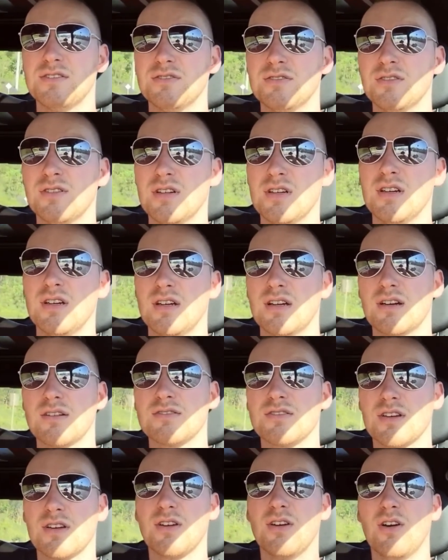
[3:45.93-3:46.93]
And I
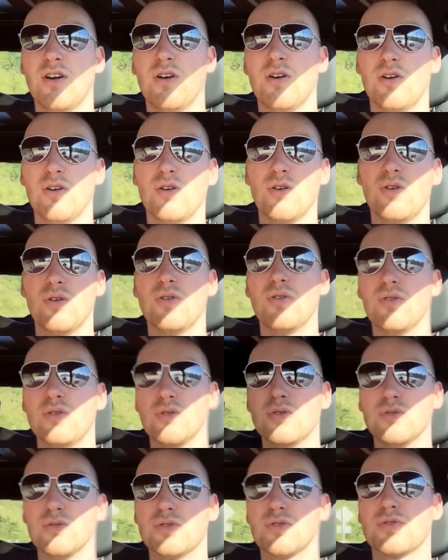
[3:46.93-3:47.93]
was like, oh
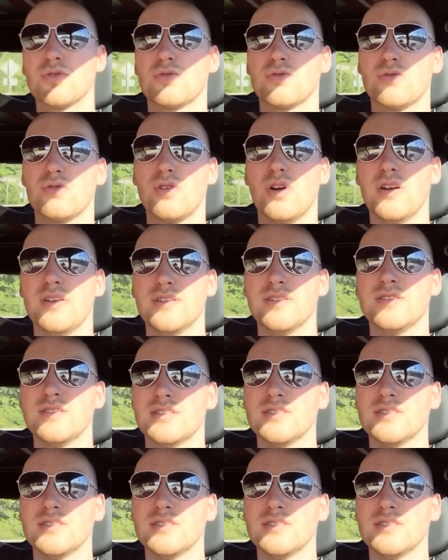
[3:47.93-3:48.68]
crud.